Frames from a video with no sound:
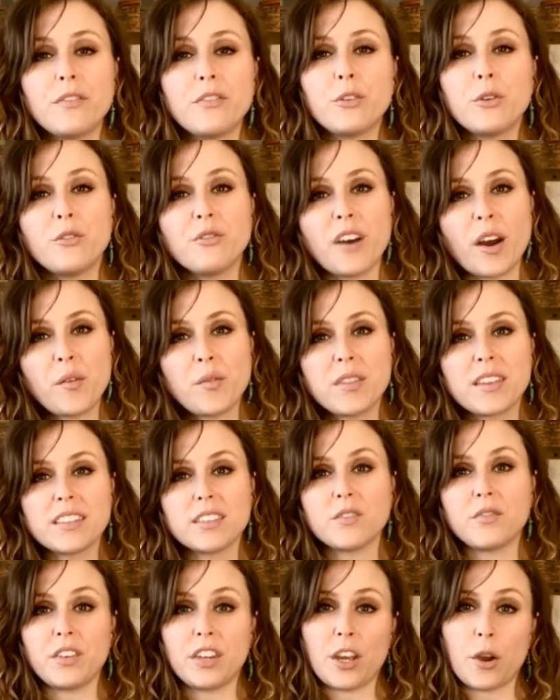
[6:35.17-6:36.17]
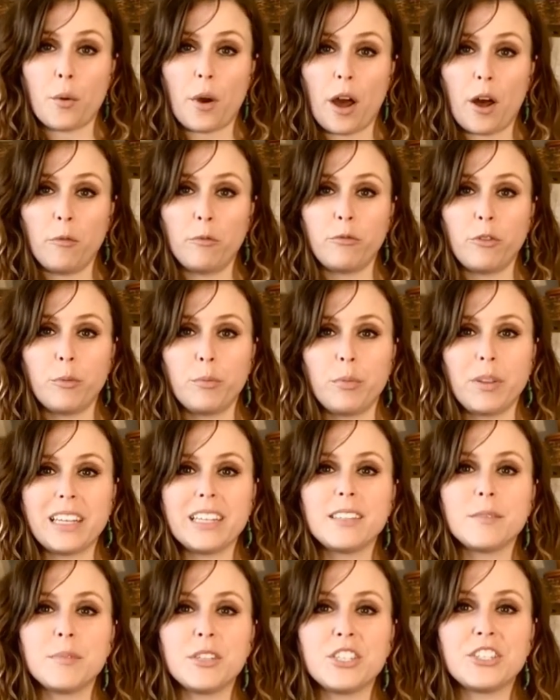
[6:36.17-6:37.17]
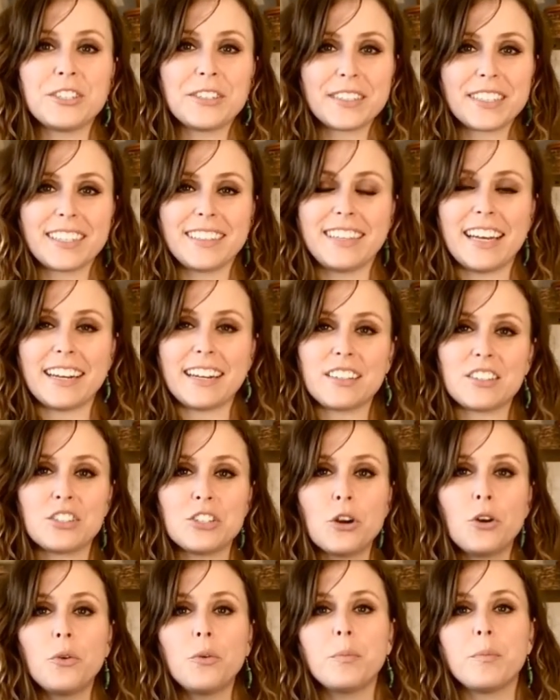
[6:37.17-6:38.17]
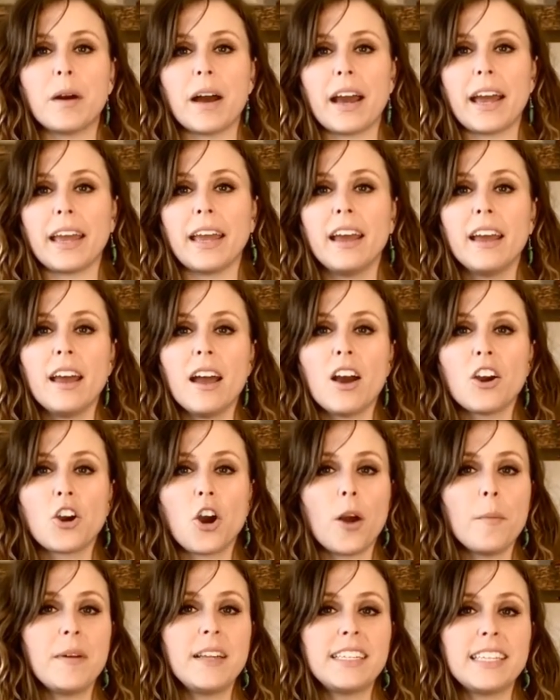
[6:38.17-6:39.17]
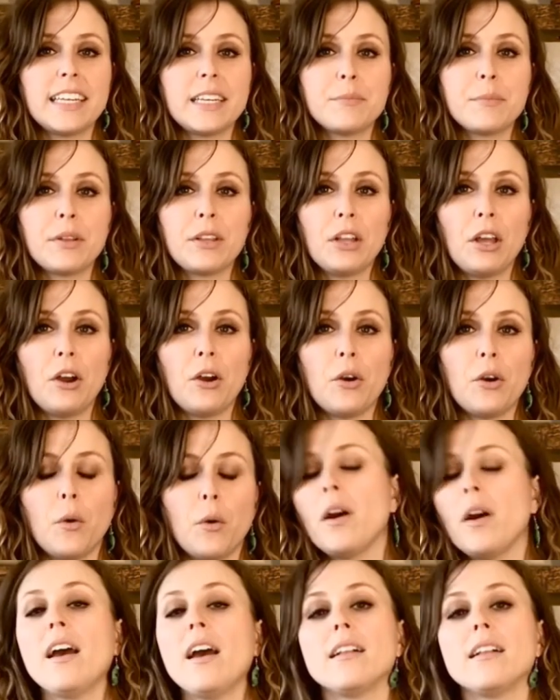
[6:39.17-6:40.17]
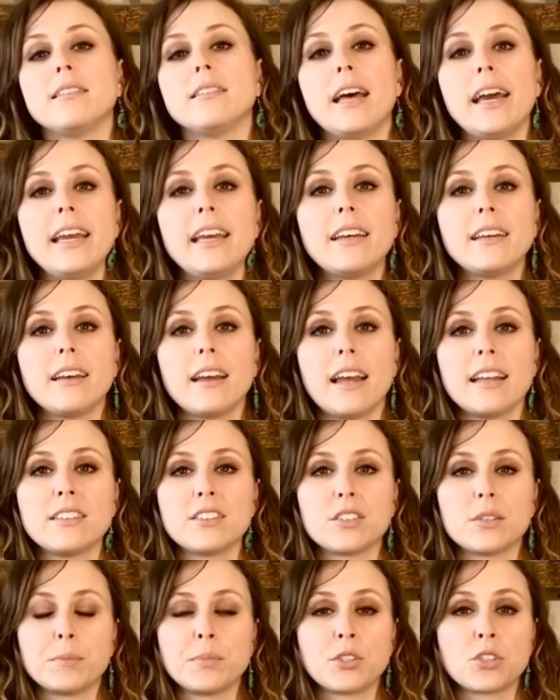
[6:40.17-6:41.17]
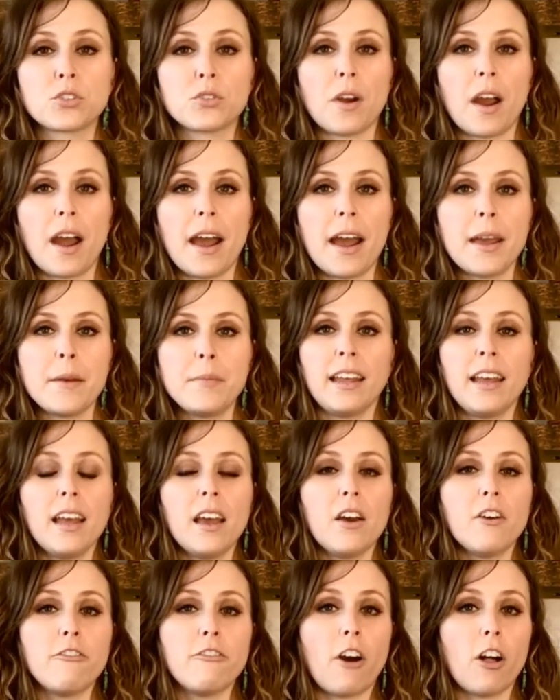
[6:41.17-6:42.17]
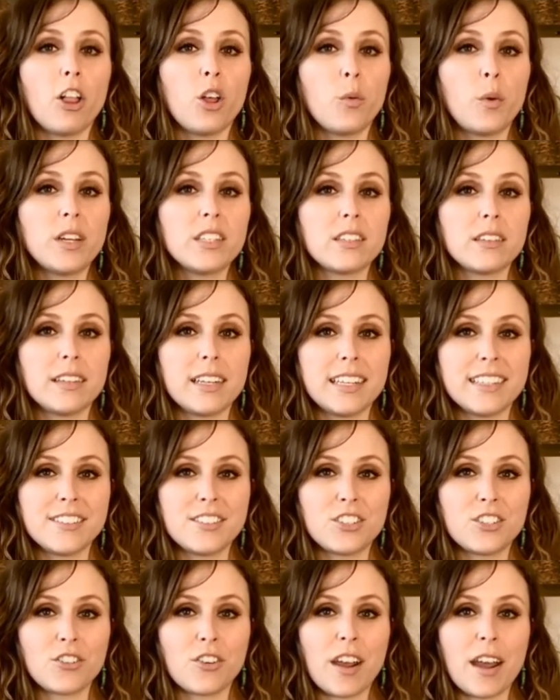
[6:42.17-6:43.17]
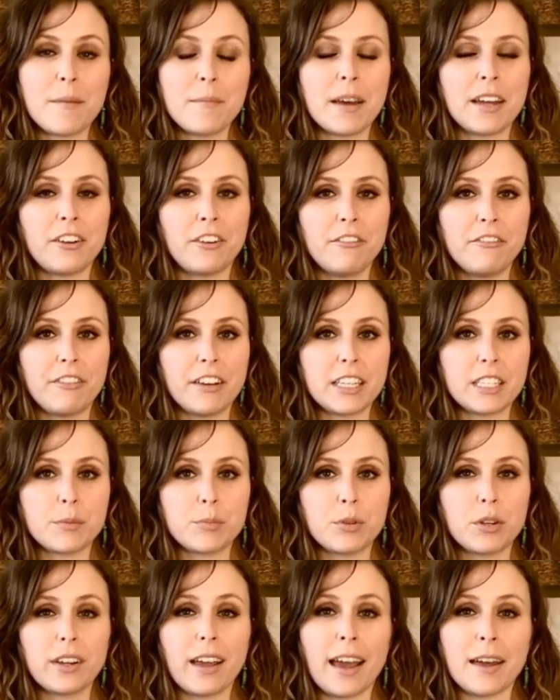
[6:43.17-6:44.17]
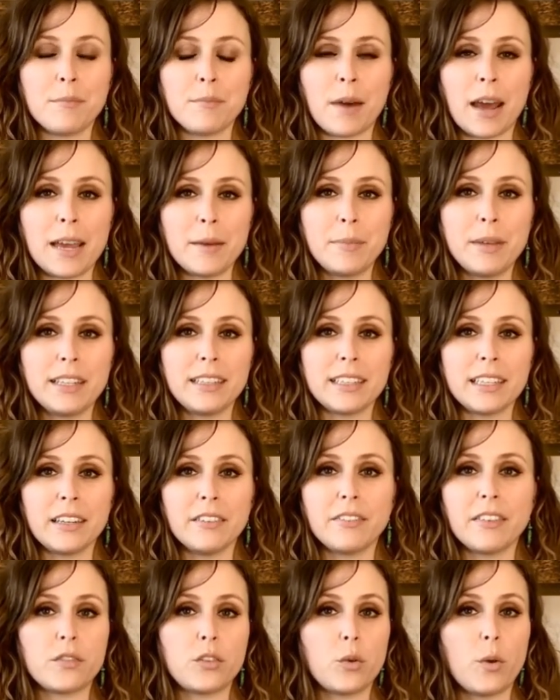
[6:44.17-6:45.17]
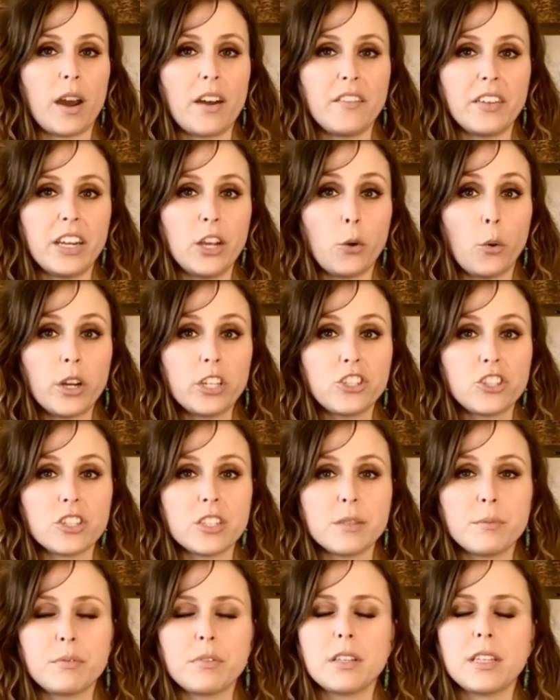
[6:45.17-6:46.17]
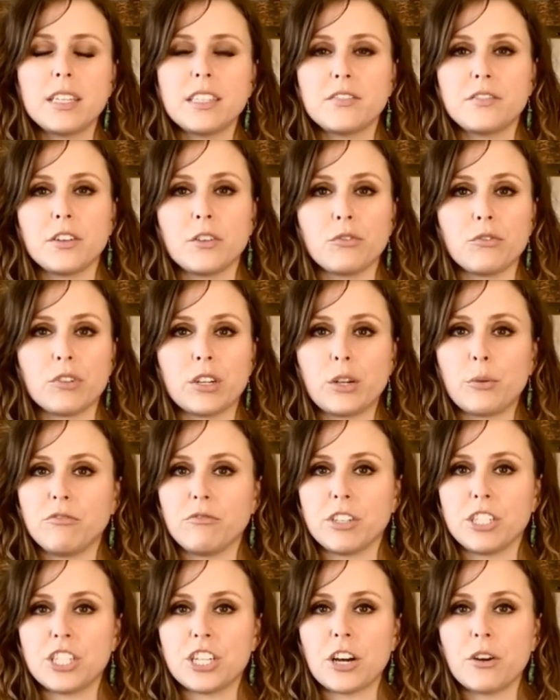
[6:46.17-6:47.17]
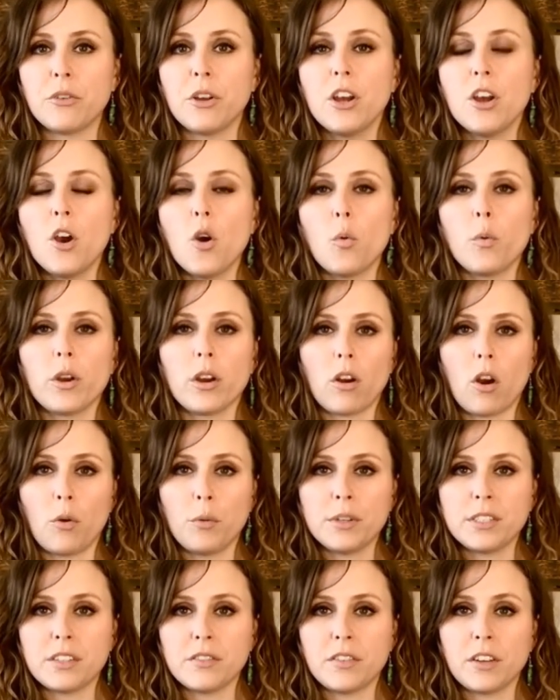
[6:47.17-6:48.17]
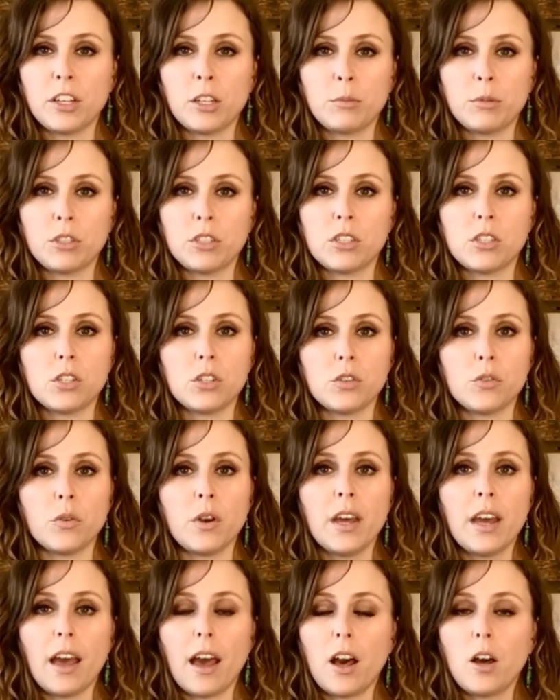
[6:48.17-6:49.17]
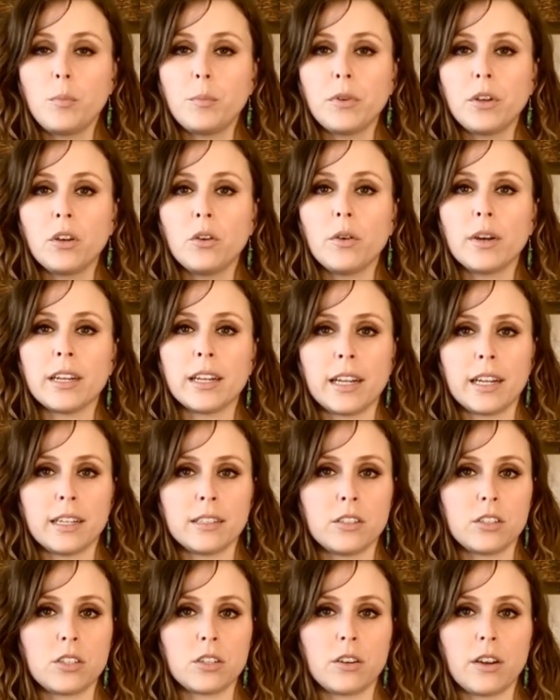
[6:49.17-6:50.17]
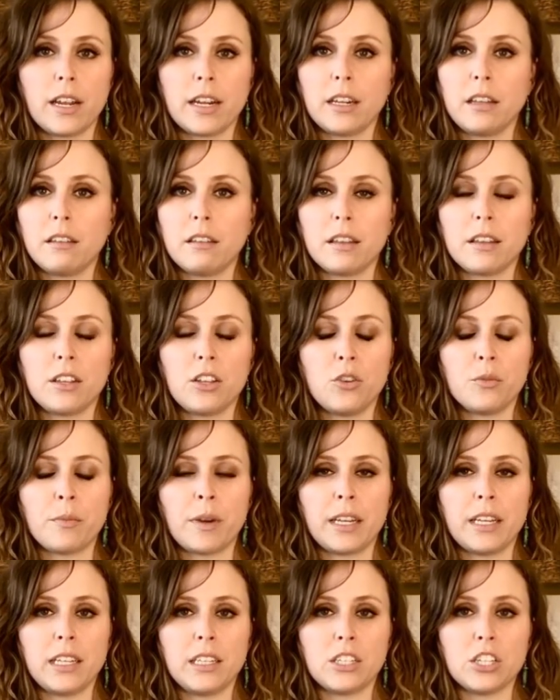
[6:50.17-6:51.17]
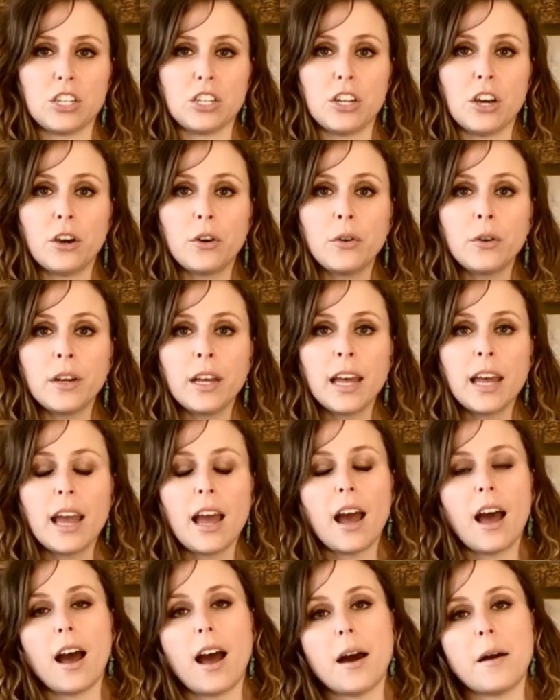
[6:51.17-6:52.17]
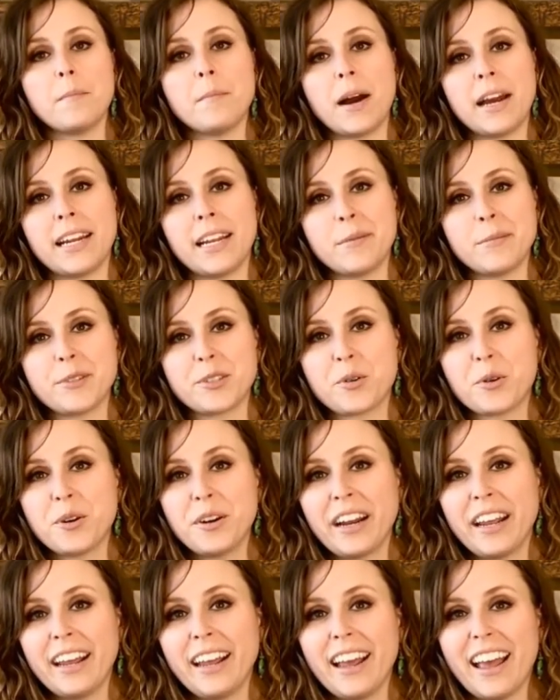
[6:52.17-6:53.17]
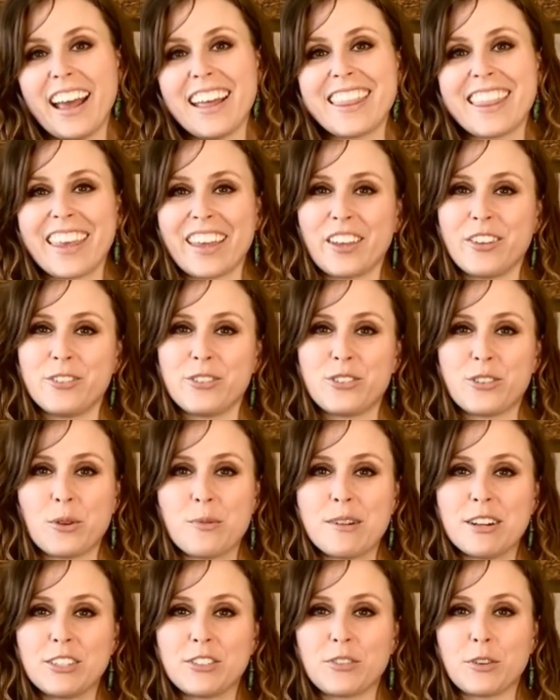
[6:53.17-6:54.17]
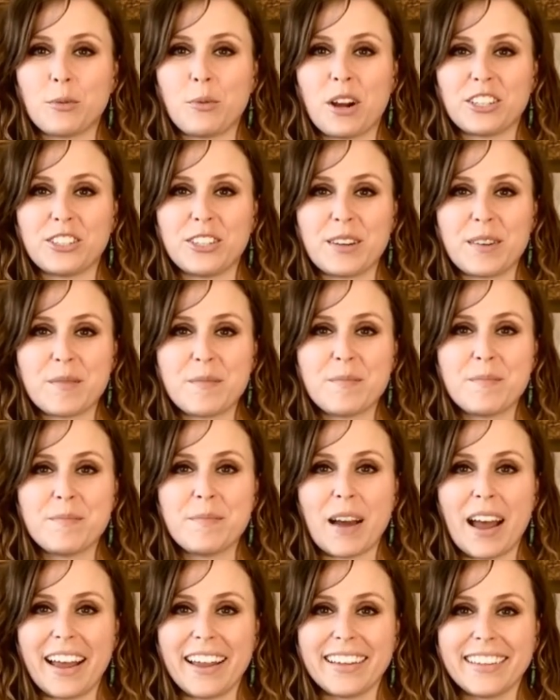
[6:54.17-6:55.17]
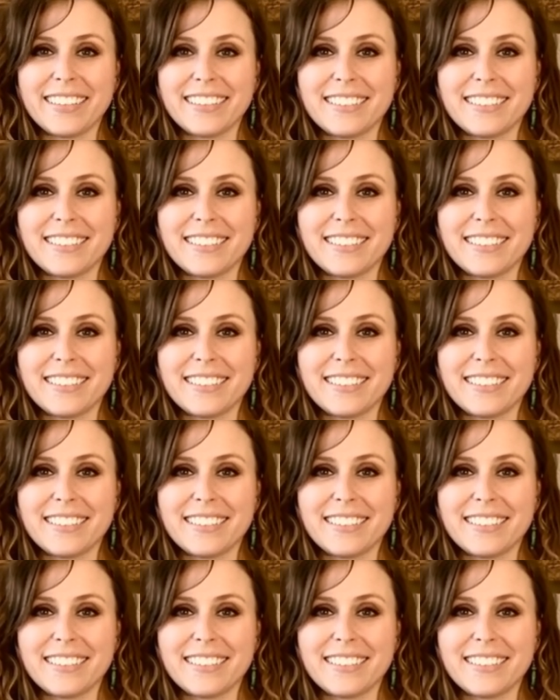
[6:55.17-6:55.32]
if you found this video helpful, please be sure to let us know by commenting below, like and subscribe. Follow us on Instagram and on Facebook at Beeleaf. If you have any questions, please feel free to reach out. We are always available to help you and answer anything that you might need to know. My name is Courtney, and thank you so much for watching. Bye.